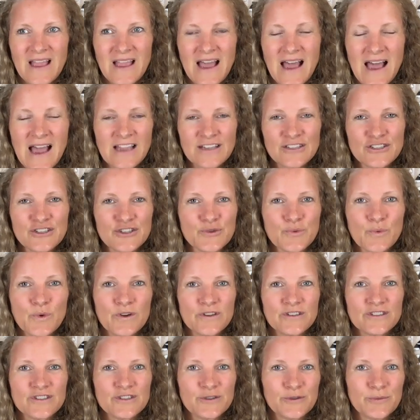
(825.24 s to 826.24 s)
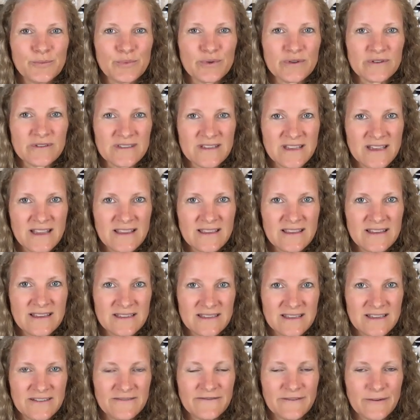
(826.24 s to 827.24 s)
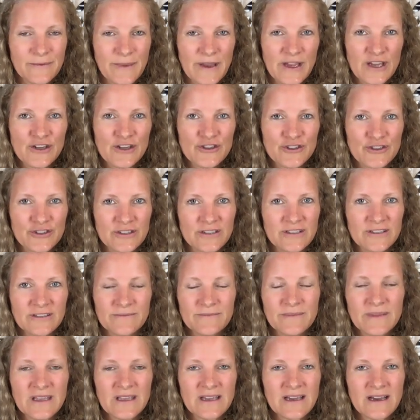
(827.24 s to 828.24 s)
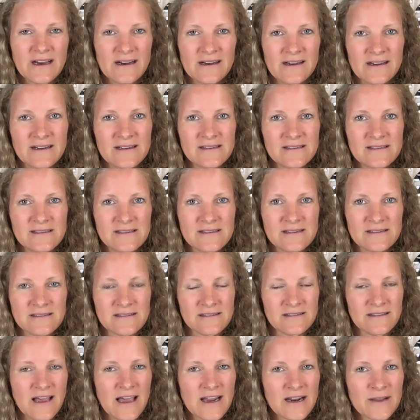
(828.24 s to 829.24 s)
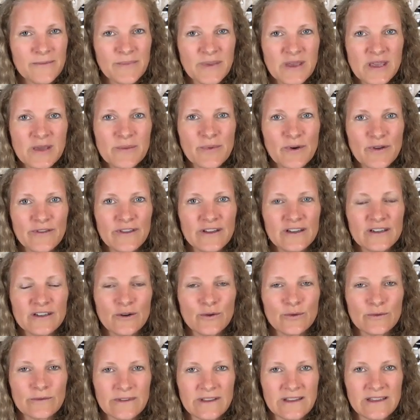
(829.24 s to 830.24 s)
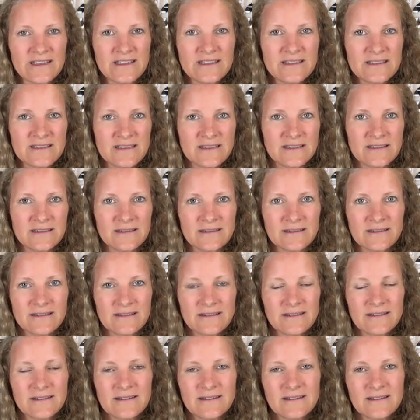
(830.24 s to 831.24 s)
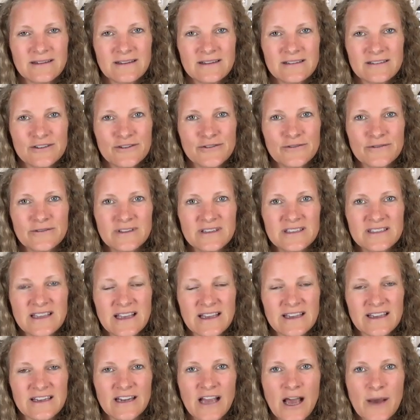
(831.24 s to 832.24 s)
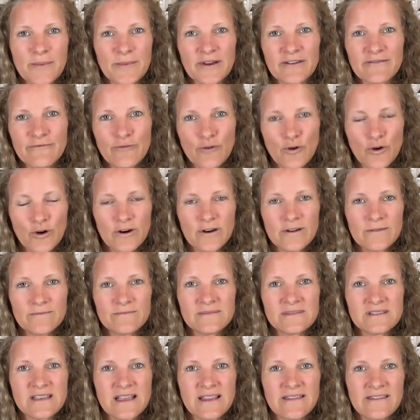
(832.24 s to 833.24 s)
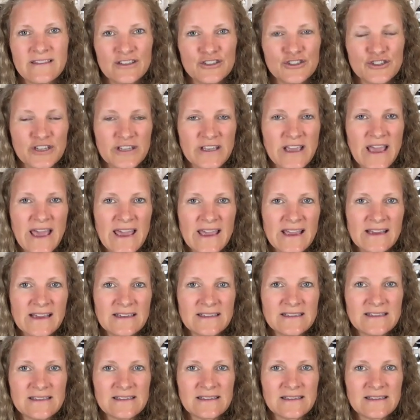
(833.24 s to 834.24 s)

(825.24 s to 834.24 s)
I just want to present this information because there's a lot of people that don't listen to these economic forums and the G8,